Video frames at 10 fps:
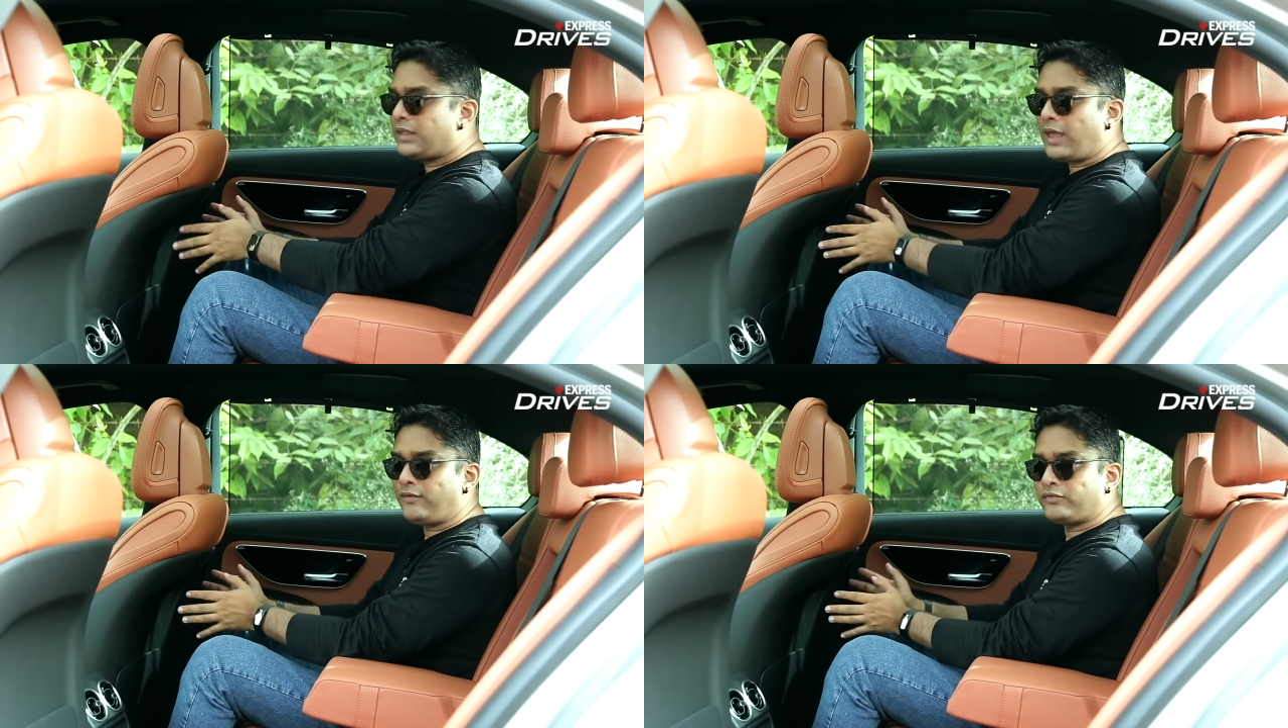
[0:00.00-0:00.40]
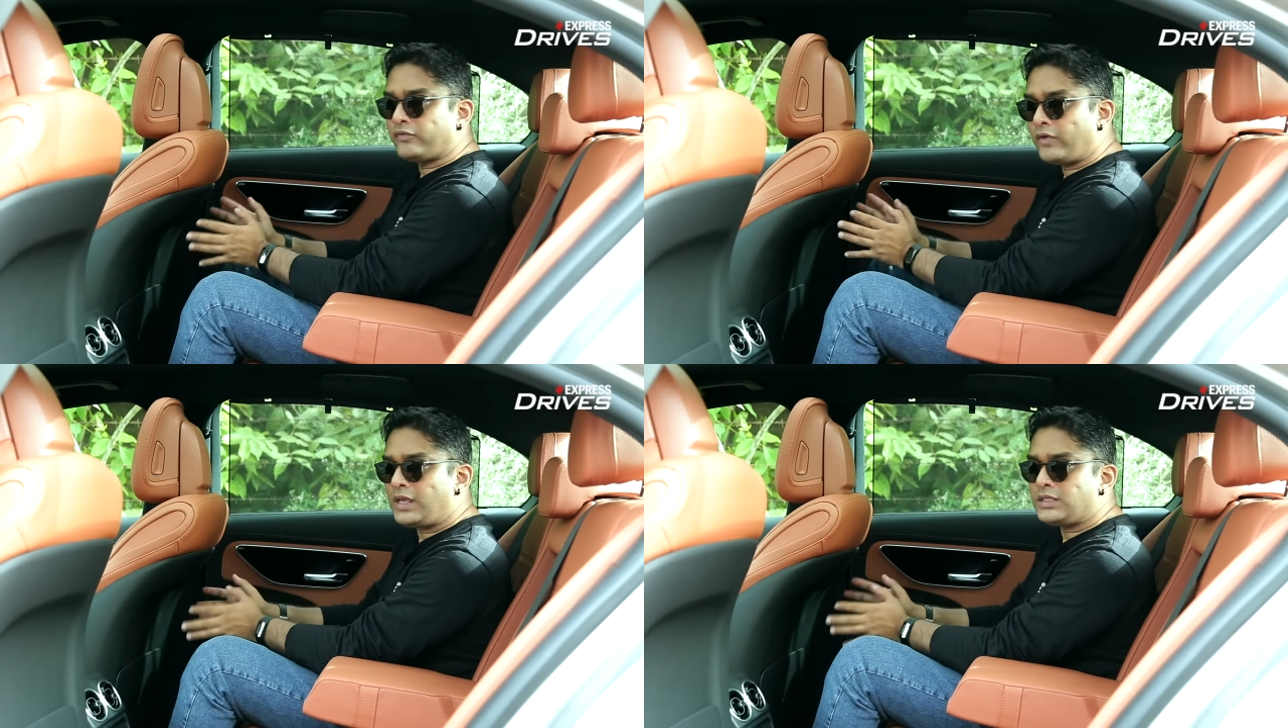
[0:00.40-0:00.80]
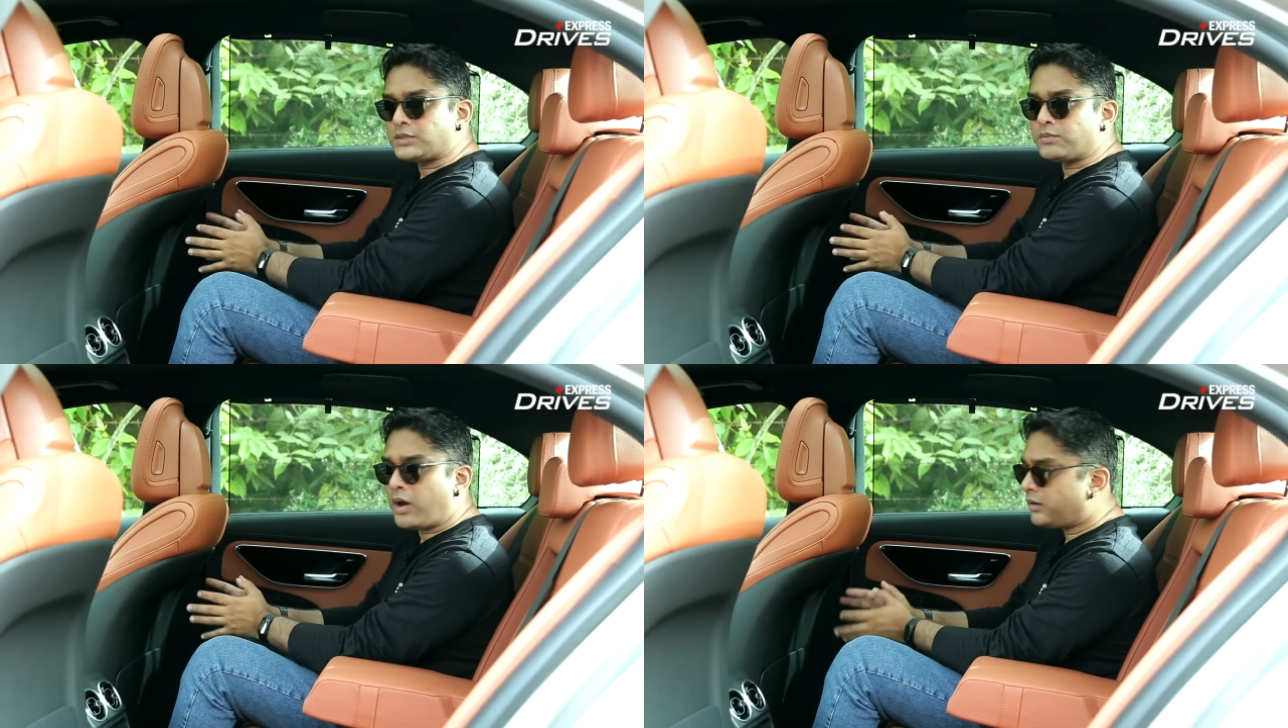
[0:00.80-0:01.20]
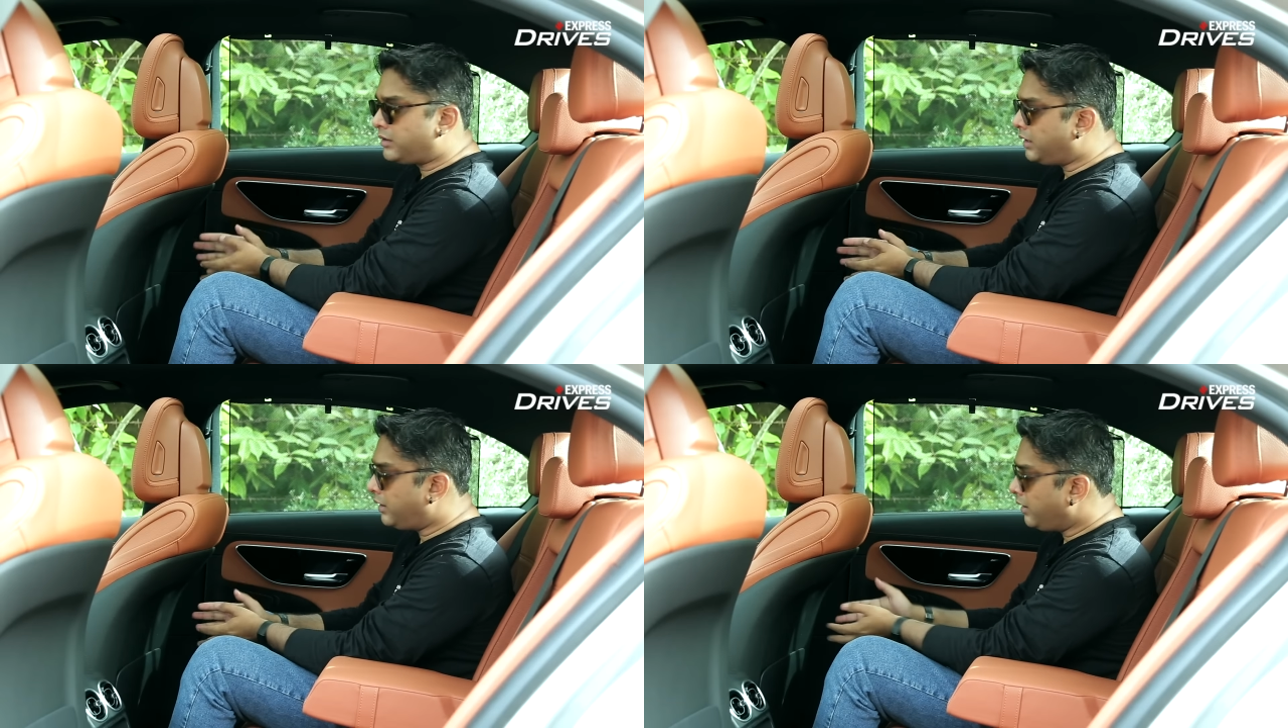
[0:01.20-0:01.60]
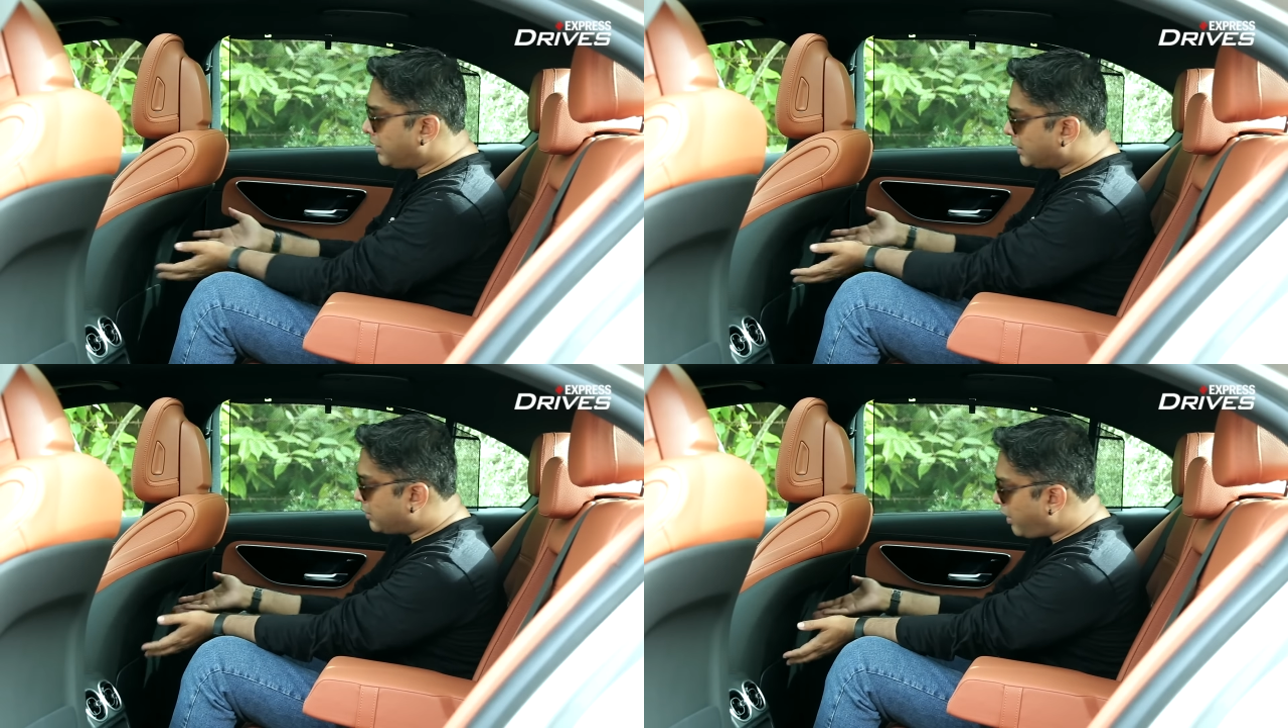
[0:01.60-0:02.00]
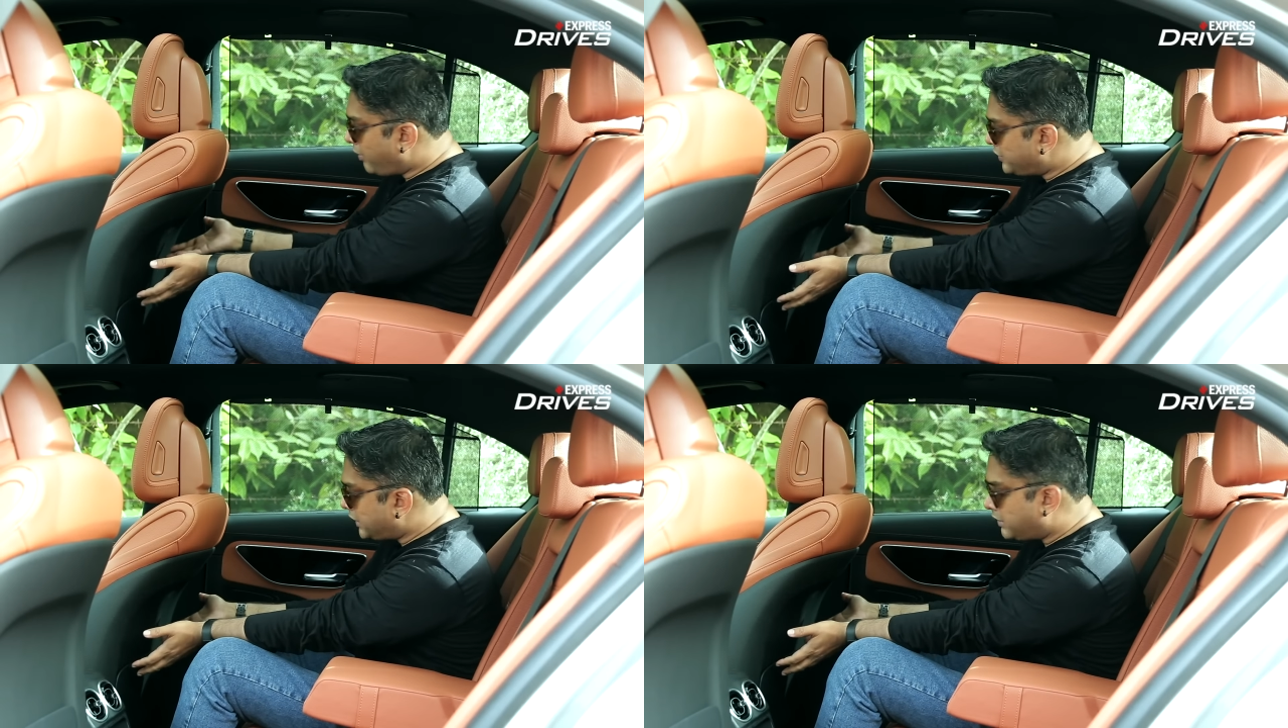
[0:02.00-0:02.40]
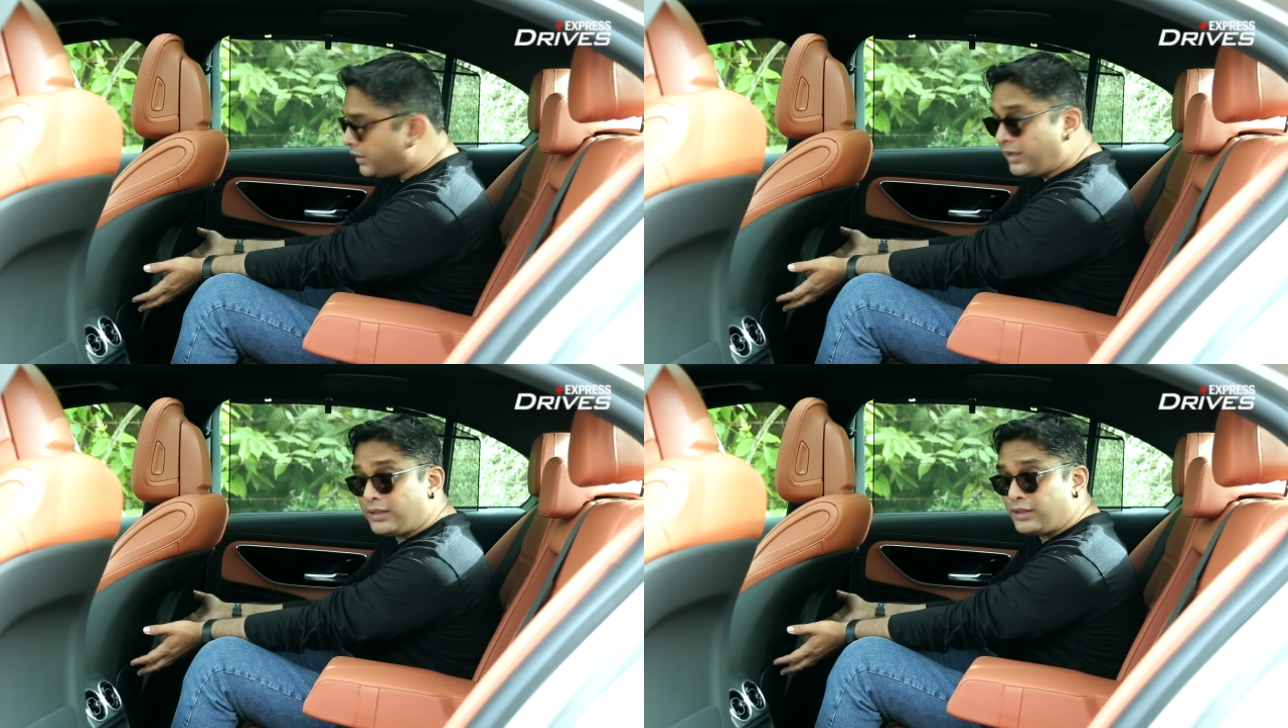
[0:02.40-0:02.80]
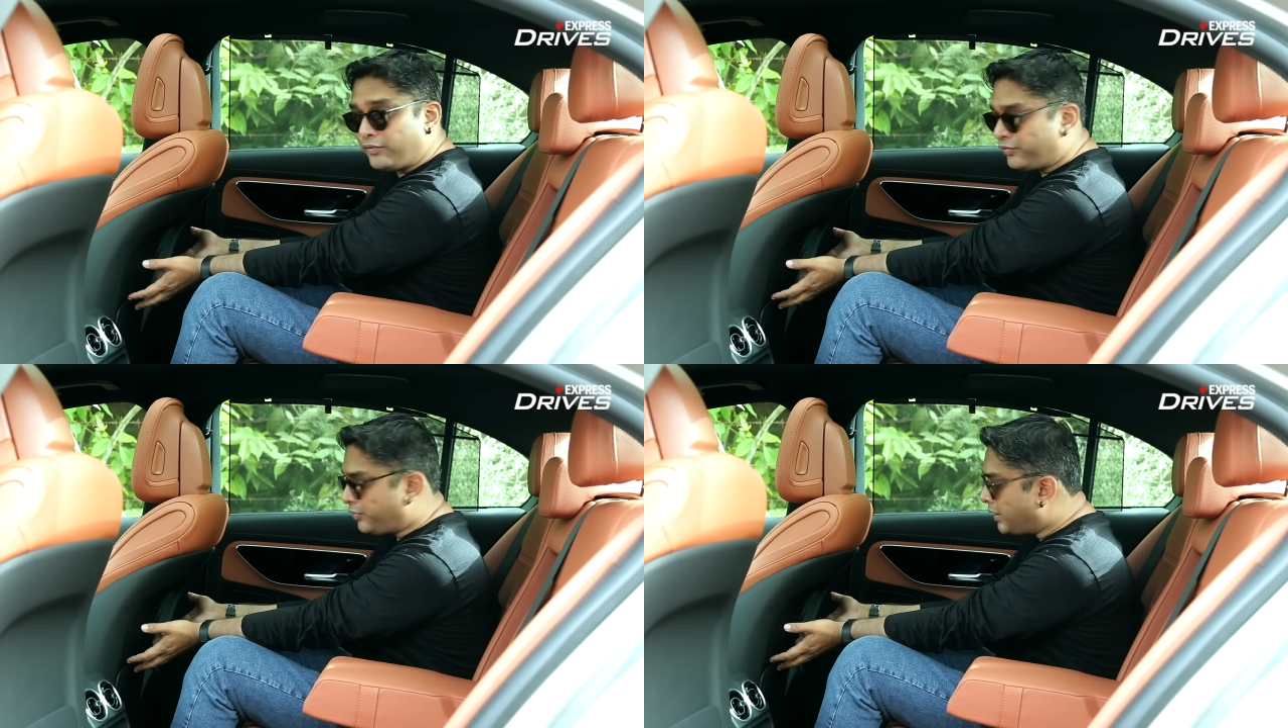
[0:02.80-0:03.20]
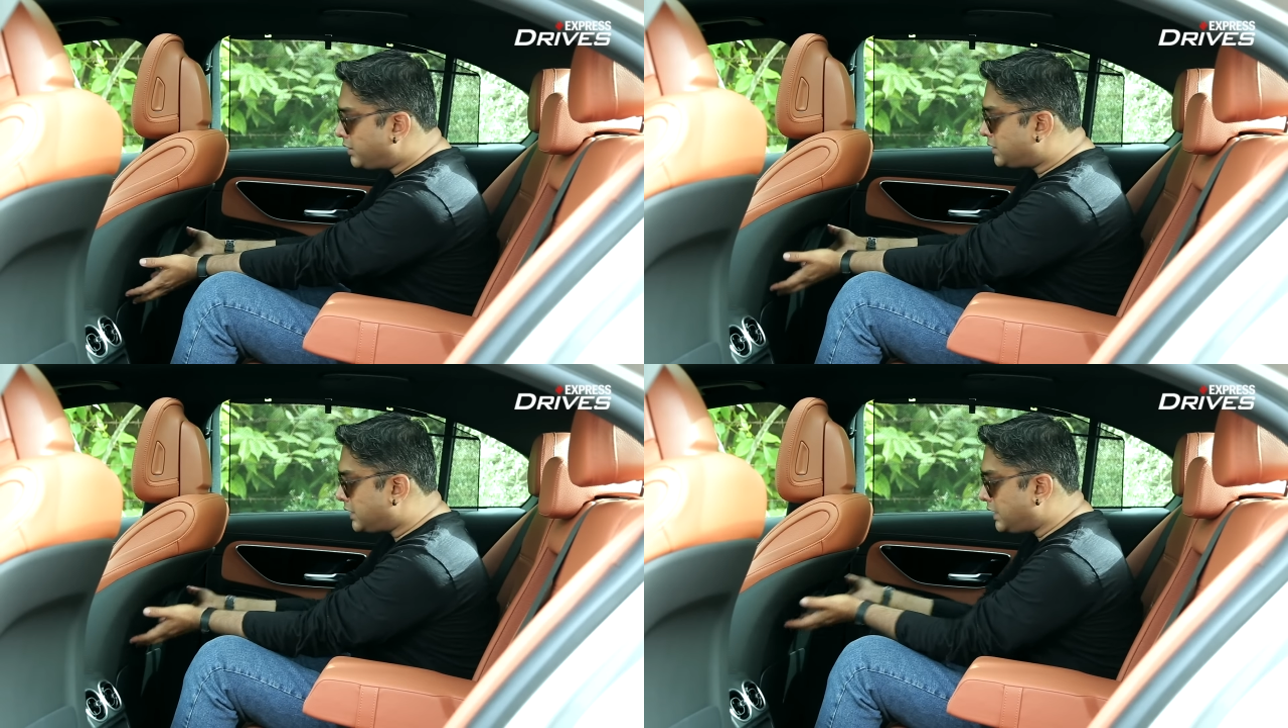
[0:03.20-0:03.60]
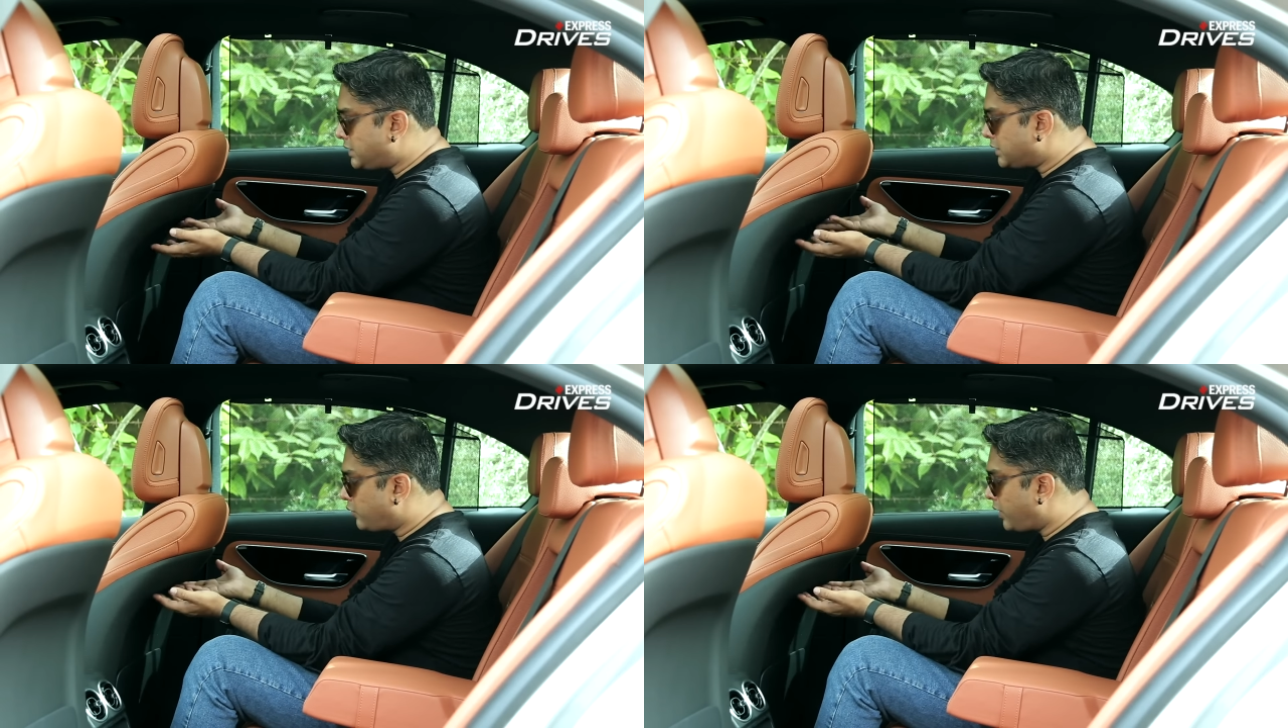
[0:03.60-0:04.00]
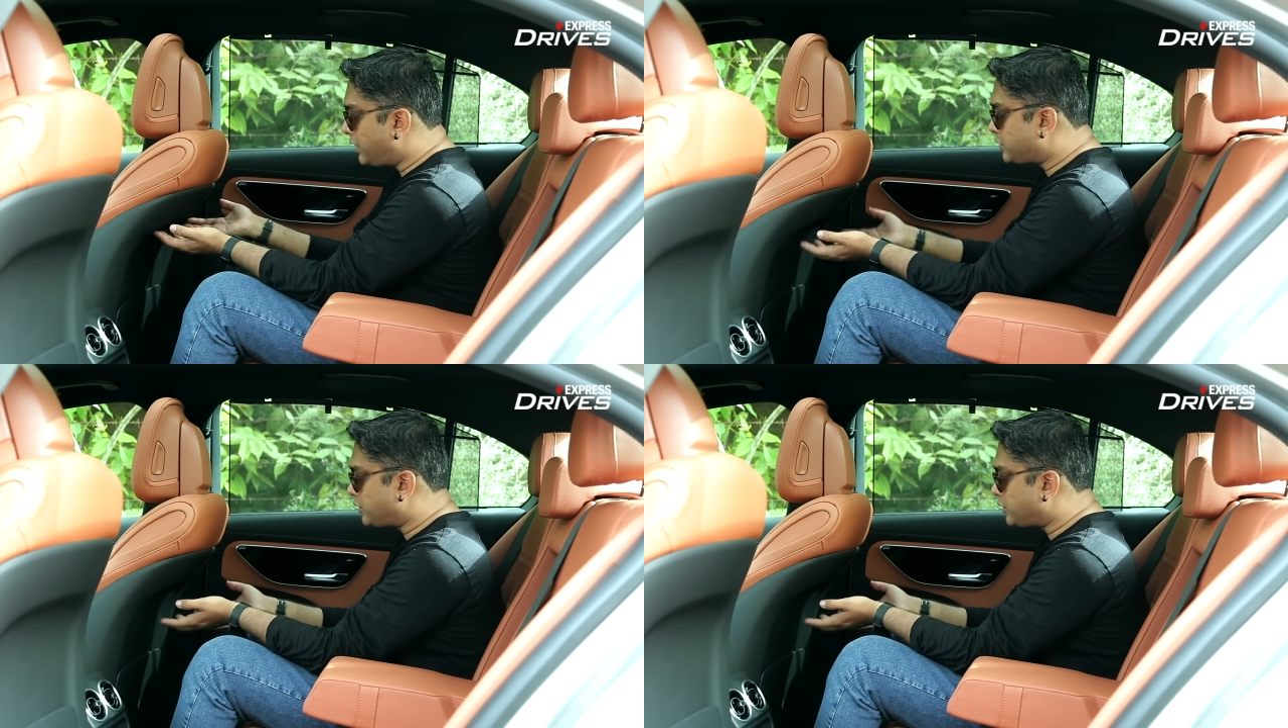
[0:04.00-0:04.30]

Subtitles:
they have very smartly crafted the front seats as well,